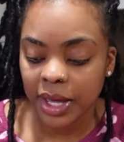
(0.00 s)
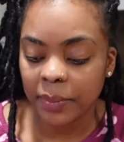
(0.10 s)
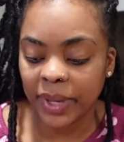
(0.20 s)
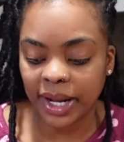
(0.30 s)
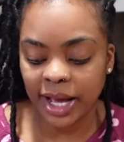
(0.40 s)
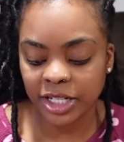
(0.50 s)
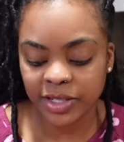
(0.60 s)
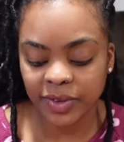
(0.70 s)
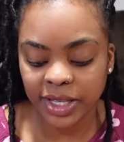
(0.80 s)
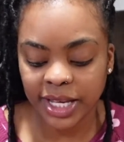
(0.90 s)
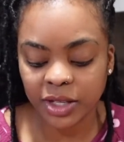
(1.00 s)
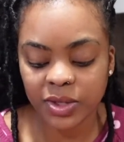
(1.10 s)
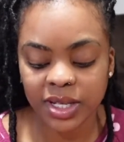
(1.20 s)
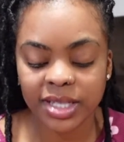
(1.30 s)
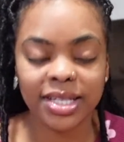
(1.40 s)
but I just felt like
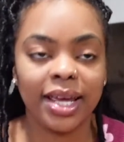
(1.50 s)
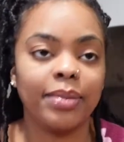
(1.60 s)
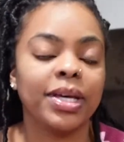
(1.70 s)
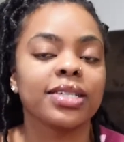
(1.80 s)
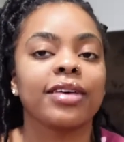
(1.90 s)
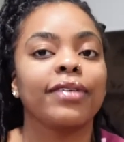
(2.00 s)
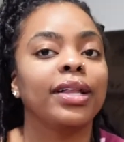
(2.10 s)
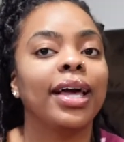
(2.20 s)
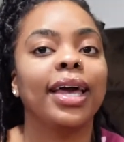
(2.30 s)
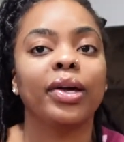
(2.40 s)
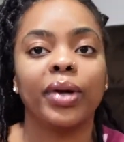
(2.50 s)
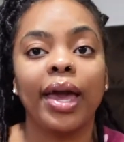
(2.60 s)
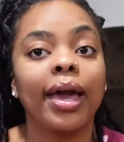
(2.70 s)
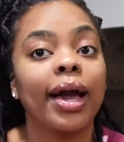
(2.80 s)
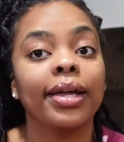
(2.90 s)
using it today because I felt like,
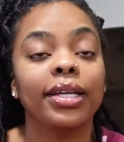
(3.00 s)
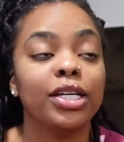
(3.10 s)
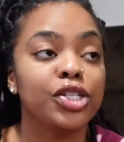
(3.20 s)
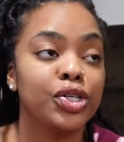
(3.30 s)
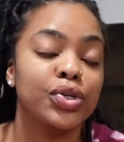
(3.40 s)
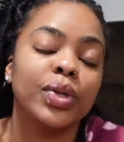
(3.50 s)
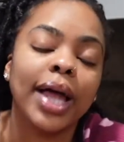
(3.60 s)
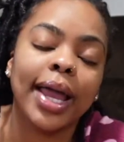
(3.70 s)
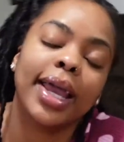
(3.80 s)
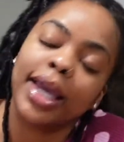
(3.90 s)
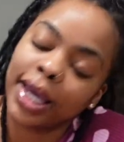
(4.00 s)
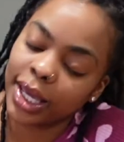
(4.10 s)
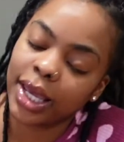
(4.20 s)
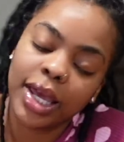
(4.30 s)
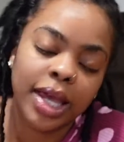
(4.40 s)
okay, I need to like
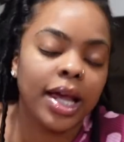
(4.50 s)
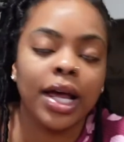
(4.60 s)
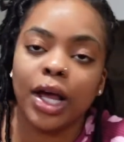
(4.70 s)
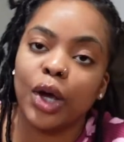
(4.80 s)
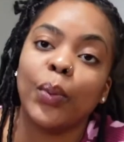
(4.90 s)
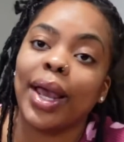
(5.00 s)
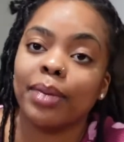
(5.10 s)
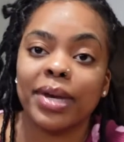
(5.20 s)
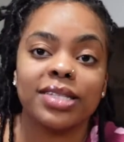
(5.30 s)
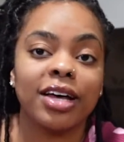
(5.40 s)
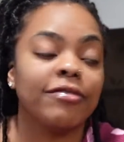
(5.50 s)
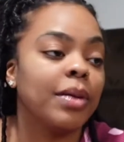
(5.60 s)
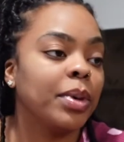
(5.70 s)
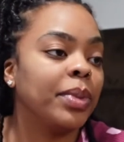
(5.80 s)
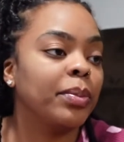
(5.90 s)
wake myself
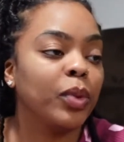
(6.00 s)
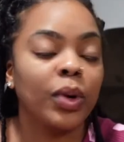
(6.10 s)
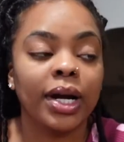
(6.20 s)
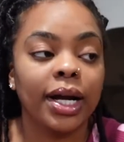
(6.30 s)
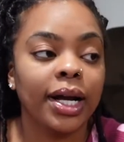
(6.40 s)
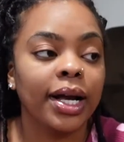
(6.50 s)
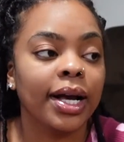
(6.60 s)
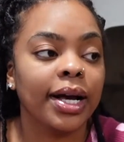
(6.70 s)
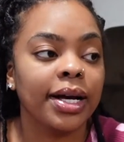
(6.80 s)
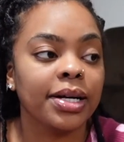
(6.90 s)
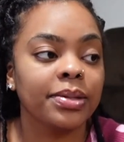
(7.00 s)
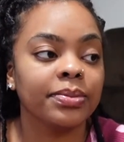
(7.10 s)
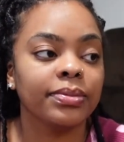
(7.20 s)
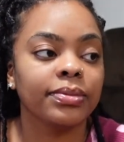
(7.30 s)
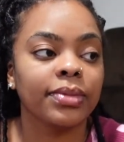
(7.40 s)
up a bit more.
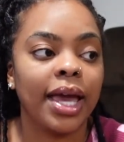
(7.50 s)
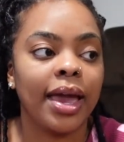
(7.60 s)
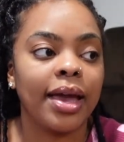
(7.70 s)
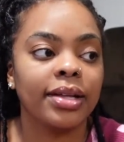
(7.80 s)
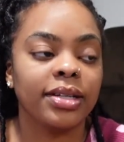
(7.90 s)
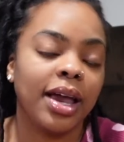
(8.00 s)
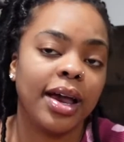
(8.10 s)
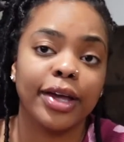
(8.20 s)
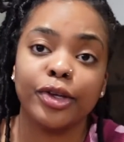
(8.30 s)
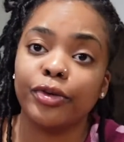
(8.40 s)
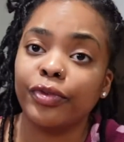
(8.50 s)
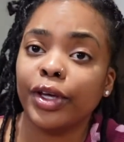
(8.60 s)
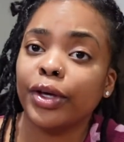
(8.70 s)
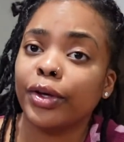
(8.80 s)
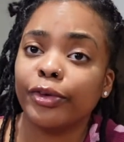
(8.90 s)
Um, and yeah, I do
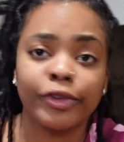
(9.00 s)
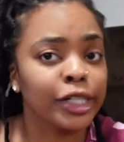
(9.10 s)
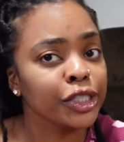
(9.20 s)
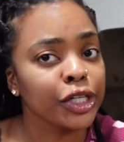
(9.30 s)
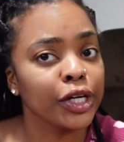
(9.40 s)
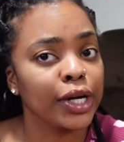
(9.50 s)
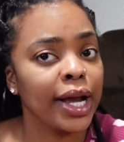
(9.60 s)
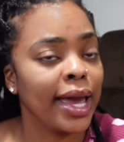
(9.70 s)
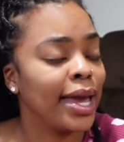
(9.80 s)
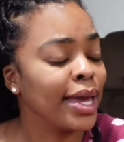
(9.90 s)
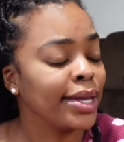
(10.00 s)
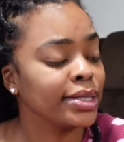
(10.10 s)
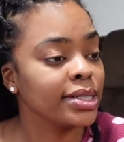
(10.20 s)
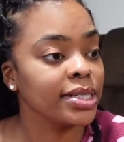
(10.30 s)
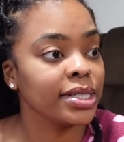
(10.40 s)
feel fresher
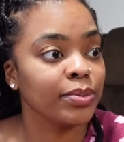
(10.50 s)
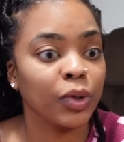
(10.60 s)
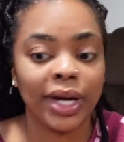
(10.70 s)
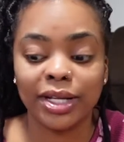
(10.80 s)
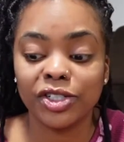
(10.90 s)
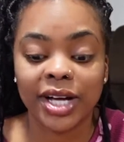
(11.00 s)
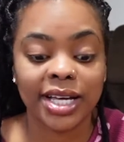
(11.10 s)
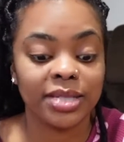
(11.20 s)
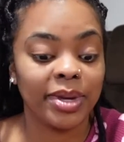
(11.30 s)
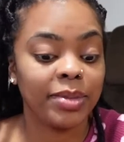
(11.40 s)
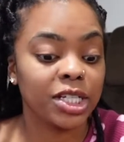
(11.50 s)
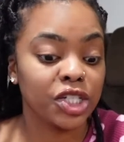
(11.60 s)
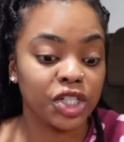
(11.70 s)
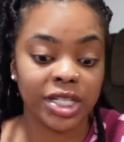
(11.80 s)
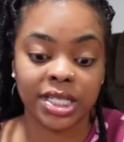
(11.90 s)
and more energized. Maybe
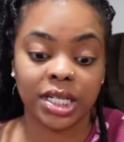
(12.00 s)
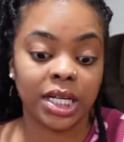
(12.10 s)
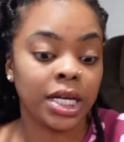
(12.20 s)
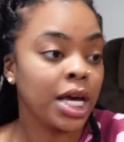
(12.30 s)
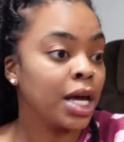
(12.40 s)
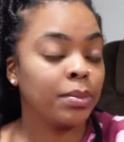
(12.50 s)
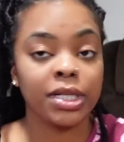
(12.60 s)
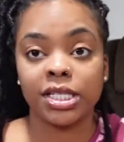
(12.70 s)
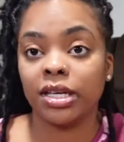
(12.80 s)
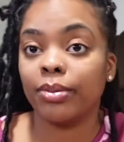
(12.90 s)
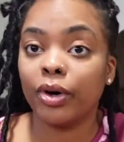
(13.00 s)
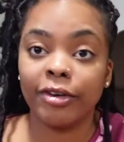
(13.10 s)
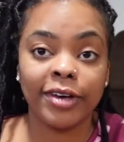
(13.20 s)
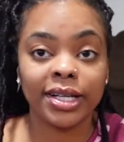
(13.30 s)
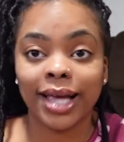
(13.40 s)
it's just a placebo
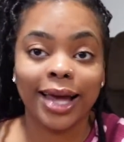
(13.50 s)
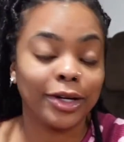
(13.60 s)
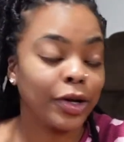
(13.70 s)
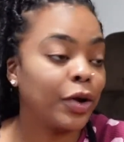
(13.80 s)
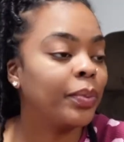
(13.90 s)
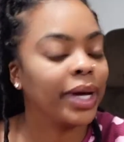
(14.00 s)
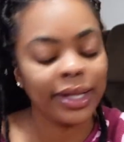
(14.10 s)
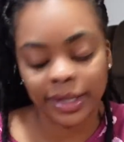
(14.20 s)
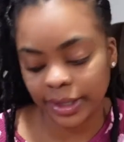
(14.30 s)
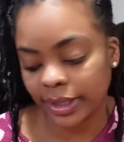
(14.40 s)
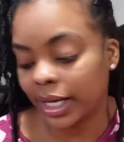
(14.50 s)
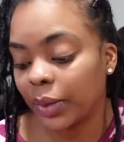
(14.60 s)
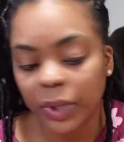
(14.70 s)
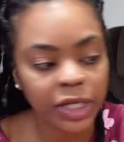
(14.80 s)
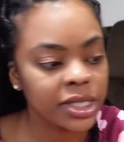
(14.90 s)
effect, I don't know, but
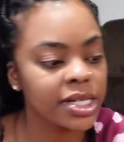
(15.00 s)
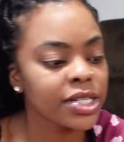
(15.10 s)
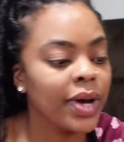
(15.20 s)
it worked. So,